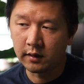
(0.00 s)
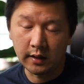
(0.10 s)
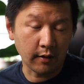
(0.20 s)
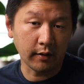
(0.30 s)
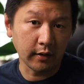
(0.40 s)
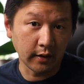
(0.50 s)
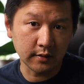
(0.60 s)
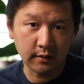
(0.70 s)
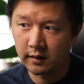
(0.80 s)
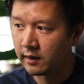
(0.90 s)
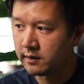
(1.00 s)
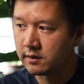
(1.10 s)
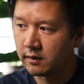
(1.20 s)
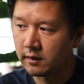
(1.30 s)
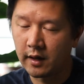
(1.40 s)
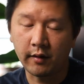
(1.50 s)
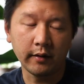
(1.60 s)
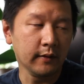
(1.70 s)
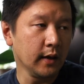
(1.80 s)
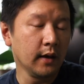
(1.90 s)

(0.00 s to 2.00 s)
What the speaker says: the Aeron does, at least the Aeron.